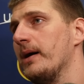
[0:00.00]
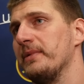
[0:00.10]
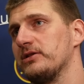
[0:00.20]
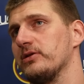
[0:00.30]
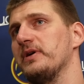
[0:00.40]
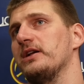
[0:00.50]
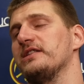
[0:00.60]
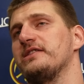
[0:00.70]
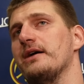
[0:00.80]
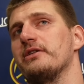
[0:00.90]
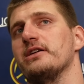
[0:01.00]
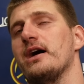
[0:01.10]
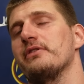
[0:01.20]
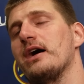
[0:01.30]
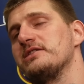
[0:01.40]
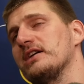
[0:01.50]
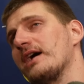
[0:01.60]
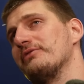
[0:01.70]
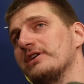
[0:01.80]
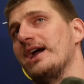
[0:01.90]
they? I mean, so to be honest, I think
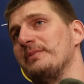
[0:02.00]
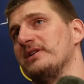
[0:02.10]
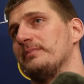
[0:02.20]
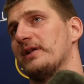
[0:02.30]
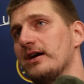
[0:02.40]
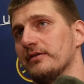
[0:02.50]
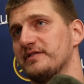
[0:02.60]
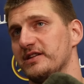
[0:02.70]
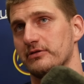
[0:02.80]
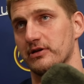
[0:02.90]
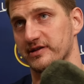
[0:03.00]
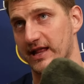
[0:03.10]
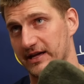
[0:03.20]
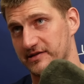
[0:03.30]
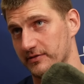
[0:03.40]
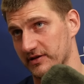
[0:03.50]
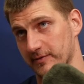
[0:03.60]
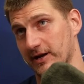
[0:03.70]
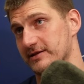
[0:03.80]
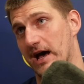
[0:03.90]
every game in a playoff series last year was
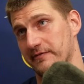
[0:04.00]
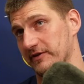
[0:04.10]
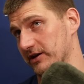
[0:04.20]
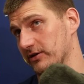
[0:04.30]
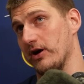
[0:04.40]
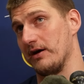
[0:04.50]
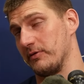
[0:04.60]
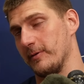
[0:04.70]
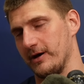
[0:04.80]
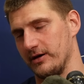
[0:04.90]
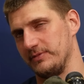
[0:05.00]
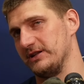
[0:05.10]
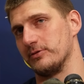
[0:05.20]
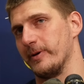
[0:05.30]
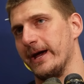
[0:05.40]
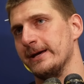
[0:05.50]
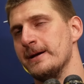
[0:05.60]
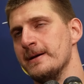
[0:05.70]
really tough. It could go either way.